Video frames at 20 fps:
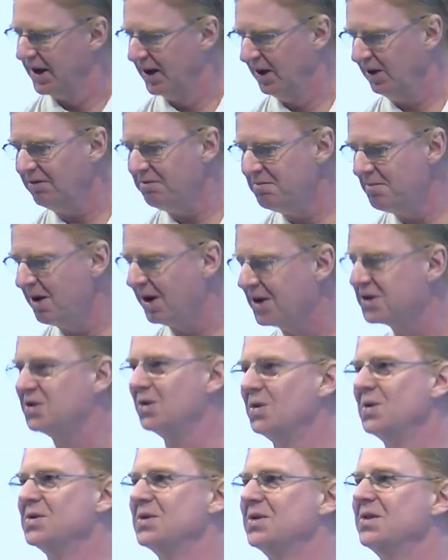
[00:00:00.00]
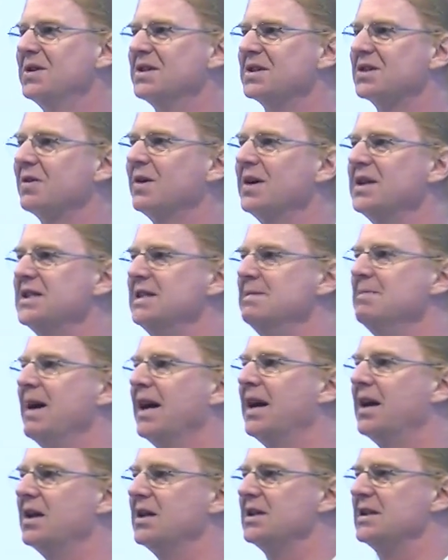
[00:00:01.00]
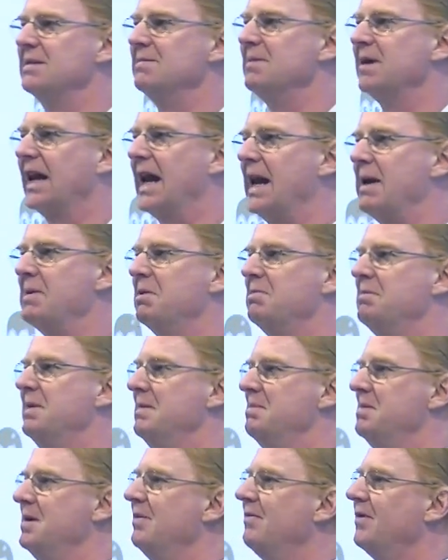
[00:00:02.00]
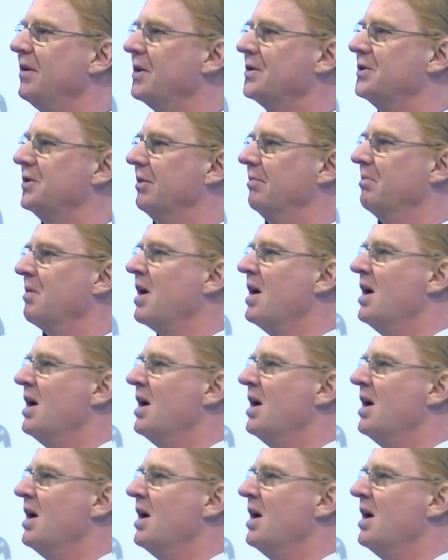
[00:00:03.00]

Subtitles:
ELF modules are this crazy mechanism that came with BP filter